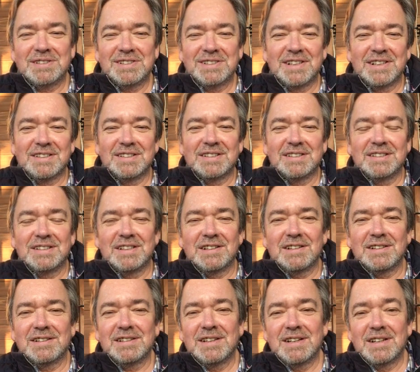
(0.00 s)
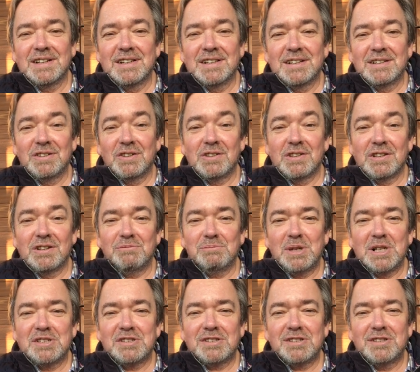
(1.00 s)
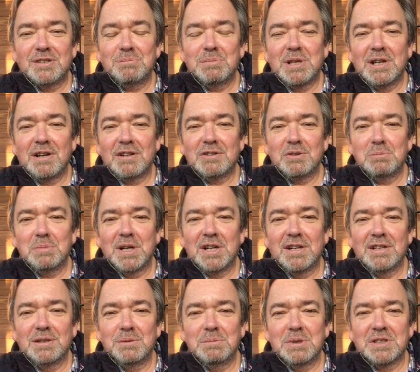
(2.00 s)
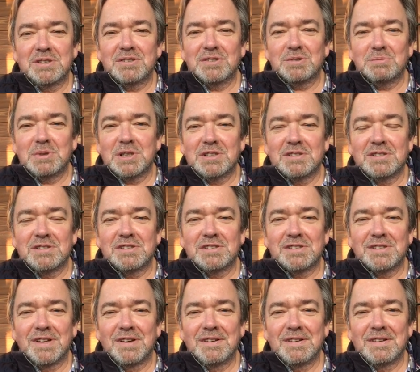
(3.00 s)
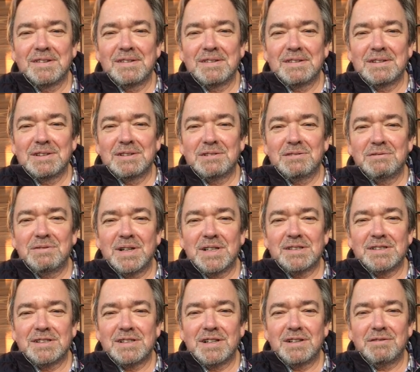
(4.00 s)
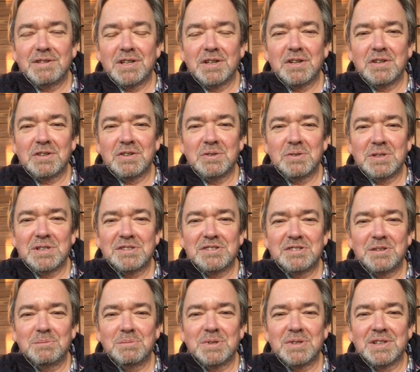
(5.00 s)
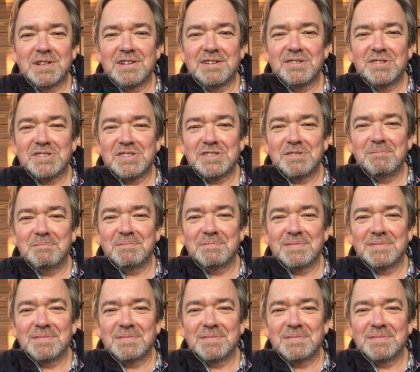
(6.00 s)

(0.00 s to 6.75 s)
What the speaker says: And not that I've mastered the piano by any means, but I just fancied having a go at something else.